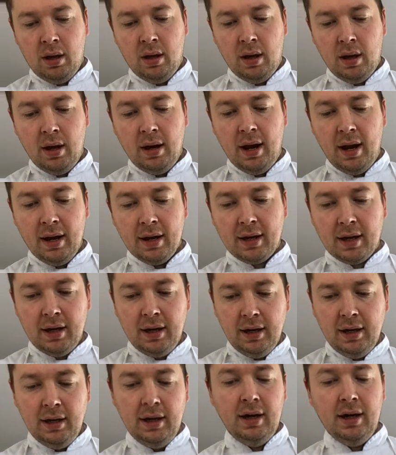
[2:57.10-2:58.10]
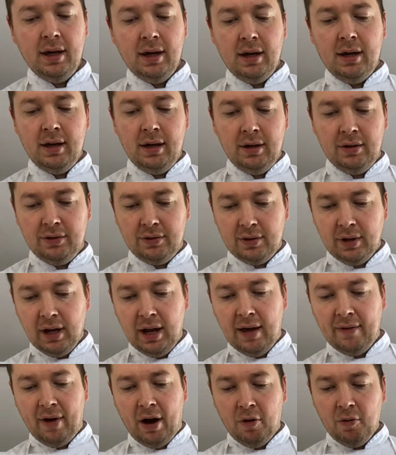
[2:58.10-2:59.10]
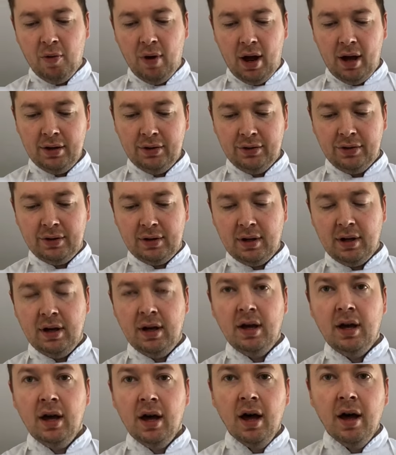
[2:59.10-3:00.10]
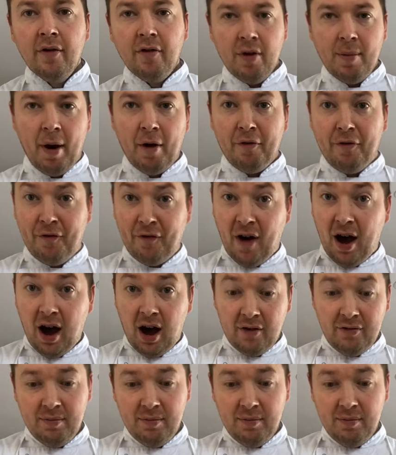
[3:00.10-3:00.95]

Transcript: And then the key here is to let that rest for about 5